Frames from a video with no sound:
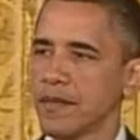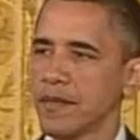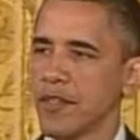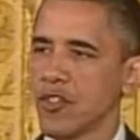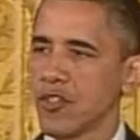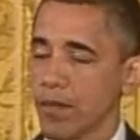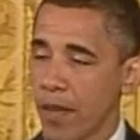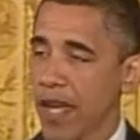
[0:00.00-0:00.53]

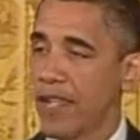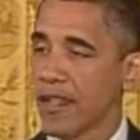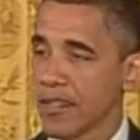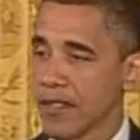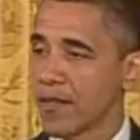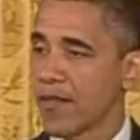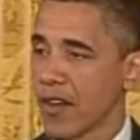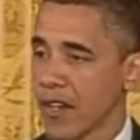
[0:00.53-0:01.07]
despite
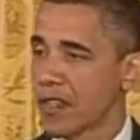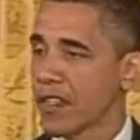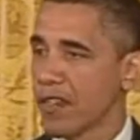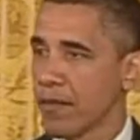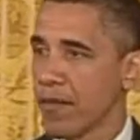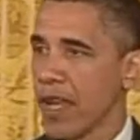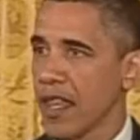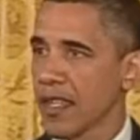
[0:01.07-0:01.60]
some very
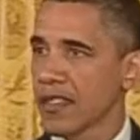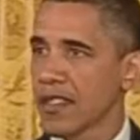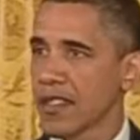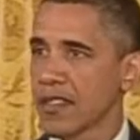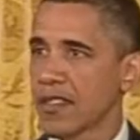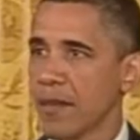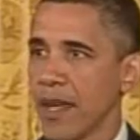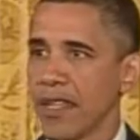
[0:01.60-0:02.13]
tough
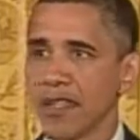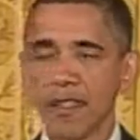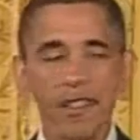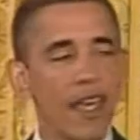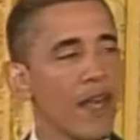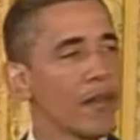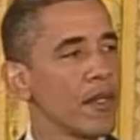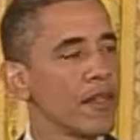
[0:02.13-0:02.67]
politics, to make this
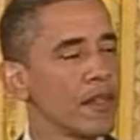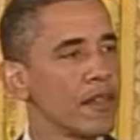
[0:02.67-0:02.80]
happen.